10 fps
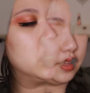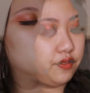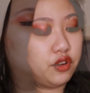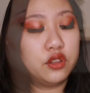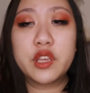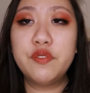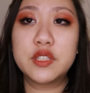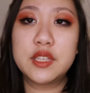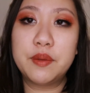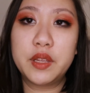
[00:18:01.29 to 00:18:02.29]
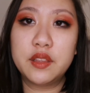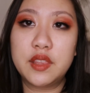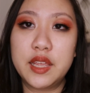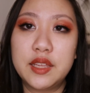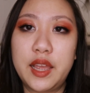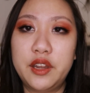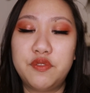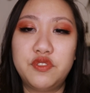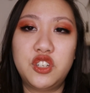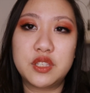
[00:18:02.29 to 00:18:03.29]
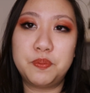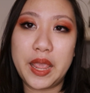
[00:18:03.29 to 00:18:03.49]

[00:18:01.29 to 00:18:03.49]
If you're looking for something kind of just